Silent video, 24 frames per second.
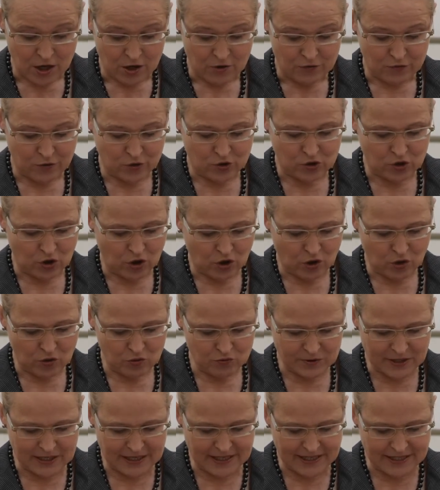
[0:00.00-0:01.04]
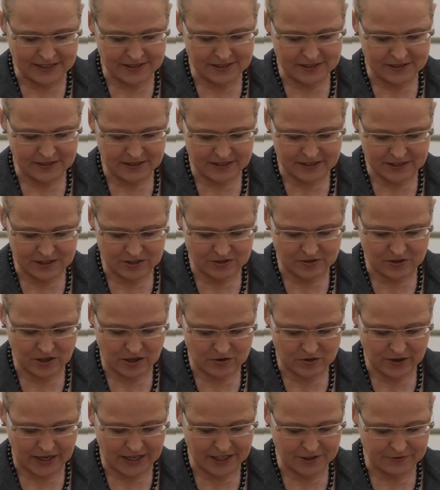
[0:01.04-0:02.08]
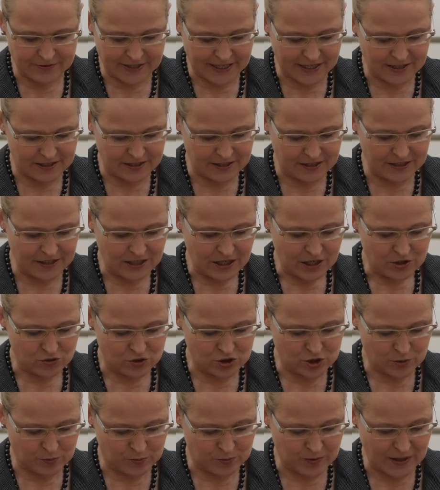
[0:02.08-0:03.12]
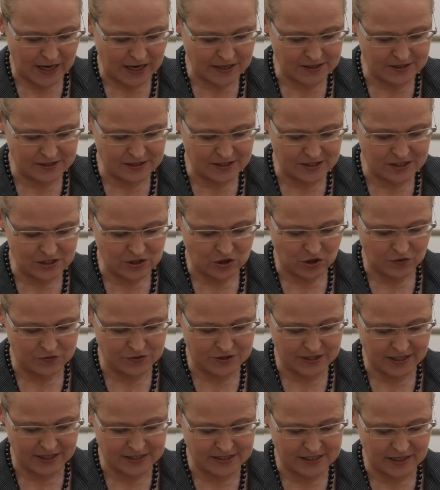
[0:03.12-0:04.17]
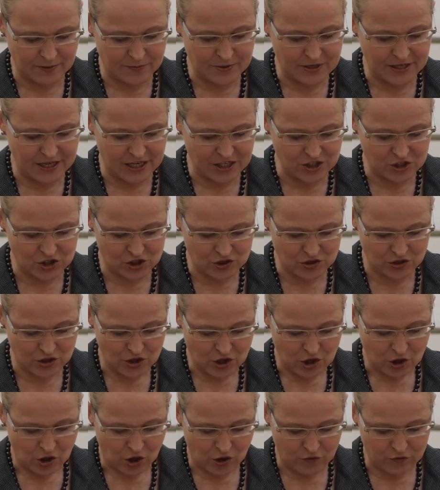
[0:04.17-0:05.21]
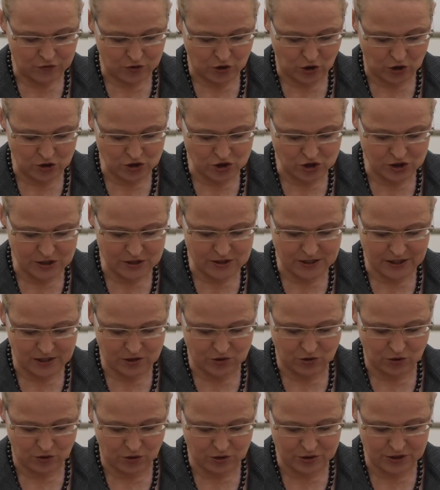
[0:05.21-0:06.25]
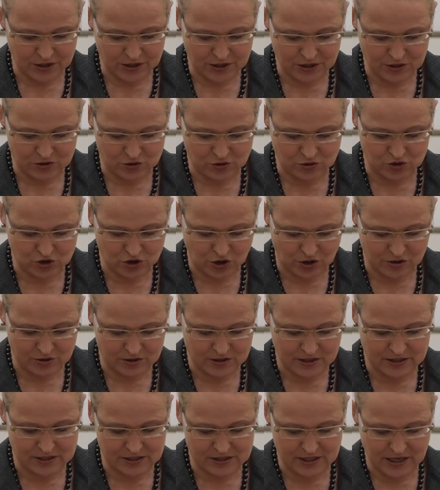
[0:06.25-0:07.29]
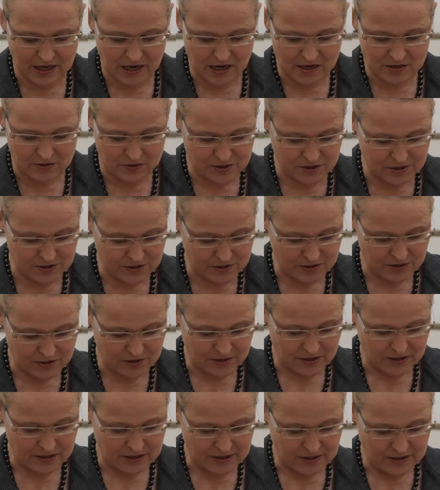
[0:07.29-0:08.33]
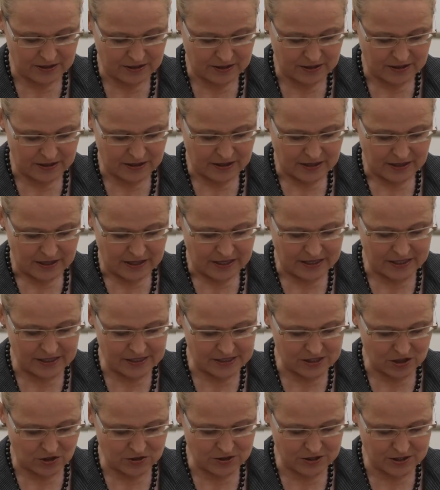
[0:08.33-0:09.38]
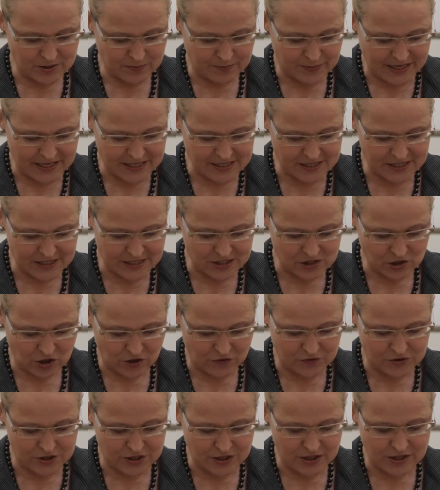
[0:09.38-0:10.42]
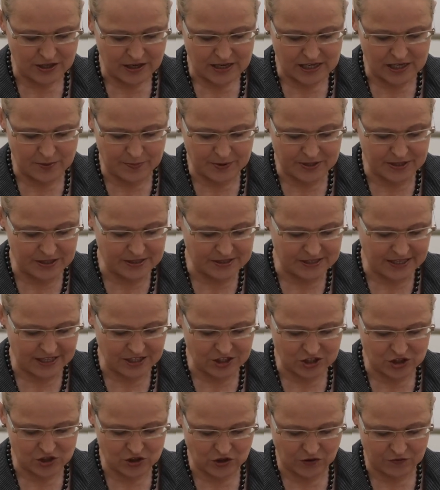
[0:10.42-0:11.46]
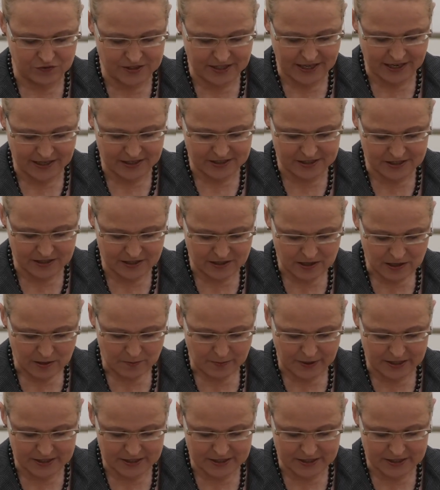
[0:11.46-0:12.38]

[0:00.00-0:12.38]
Foucault relates it directly to the practice of the examination of conscience according to John Cassianus. It is on the basis of the libidization of sex by